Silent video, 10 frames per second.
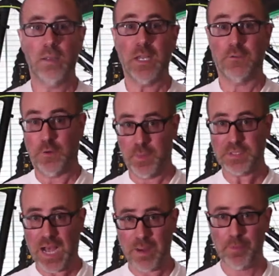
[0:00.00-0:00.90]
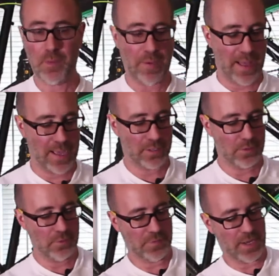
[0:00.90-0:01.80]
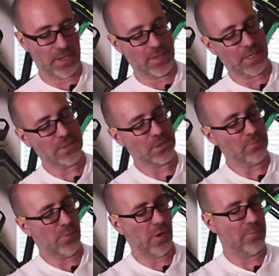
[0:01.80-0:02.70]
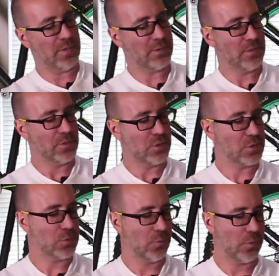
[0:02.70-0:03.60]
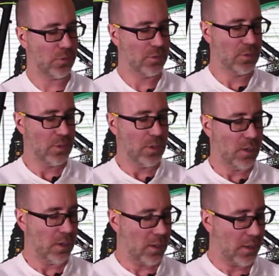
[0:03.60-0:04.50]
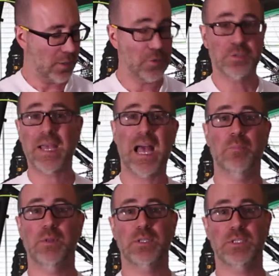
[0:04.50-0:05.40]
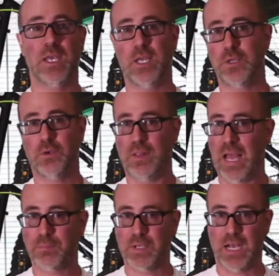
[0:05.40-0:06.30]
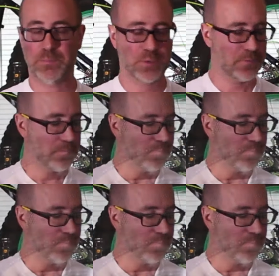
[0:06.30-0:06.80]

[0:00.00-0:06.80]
Now from the top of the bag, you've got a nice compartment to store uh, your tablets and your laptops.